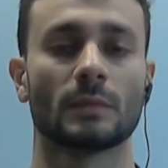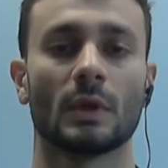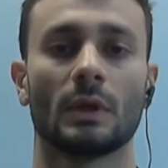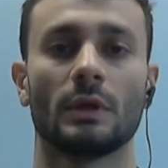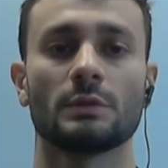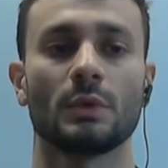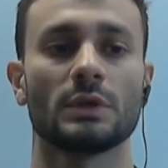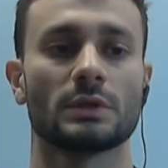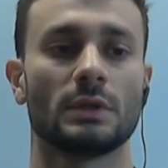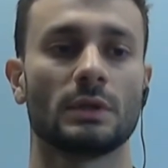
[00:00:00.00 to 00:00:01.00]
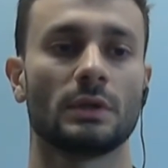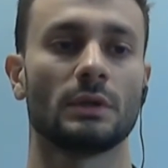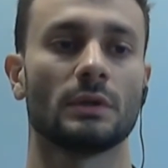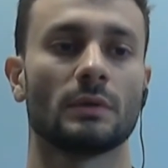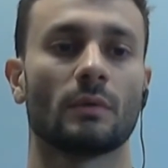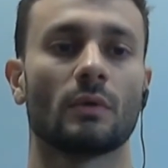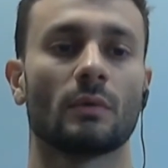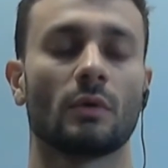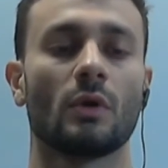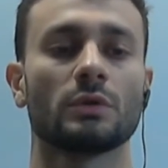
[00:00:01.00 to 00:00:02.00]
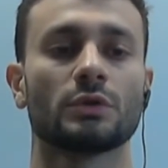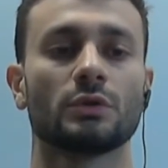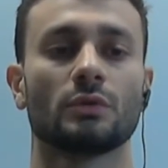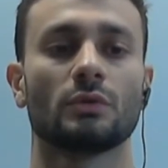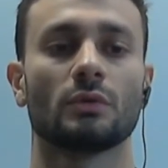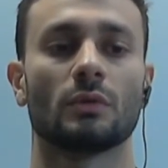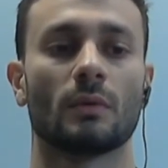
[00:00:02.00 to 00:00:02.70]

This means the call to